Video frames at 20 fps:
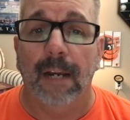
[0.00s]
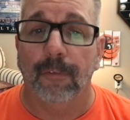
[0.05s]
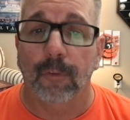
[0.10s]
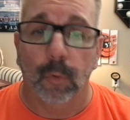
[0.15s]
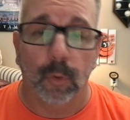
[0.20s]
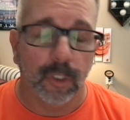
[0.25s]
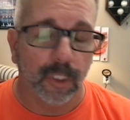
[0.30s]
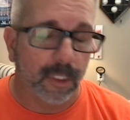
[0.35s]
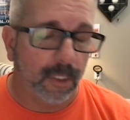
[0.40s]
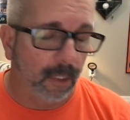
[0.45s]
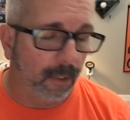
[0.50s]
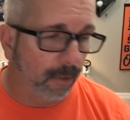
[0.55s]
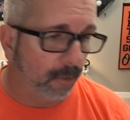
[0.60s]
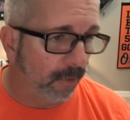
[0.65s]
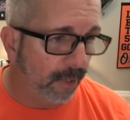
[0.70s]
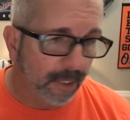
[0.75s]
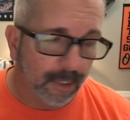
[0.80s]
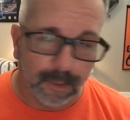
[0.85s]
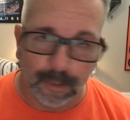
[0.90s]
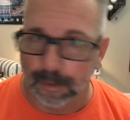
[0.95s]
Of course,
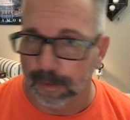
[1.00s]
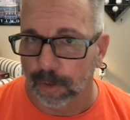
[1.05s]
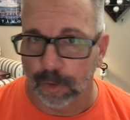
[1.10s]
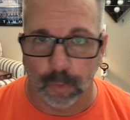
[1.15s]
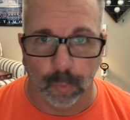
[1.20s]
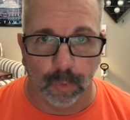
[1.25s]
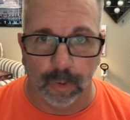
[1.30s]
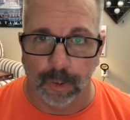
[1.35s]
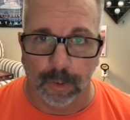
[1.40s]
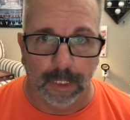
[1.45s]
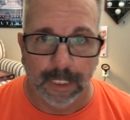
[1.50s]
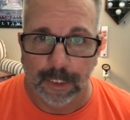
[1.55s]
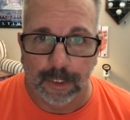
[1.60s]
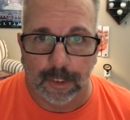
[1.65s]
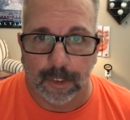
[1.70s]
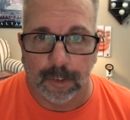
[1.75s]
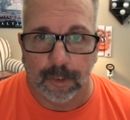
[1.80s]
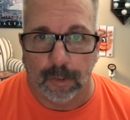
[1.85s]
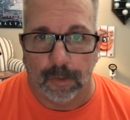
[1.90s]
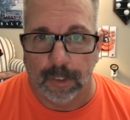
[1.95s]
Gunnar is he's
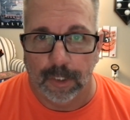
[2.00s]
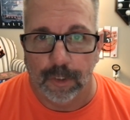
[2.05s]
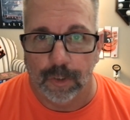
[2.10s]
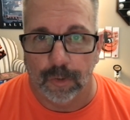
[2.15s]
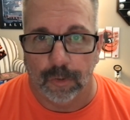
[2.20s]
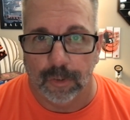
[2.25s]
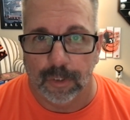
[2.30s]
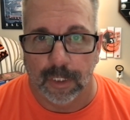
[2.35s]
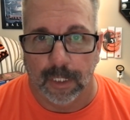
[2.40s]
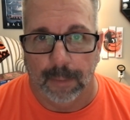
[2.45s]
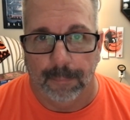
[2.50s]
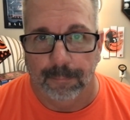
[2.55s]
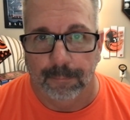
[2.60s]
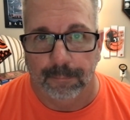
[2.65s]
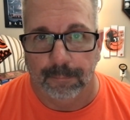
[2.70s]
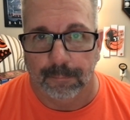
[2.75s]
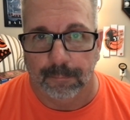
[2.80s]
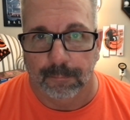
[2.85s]
the starting shortstop.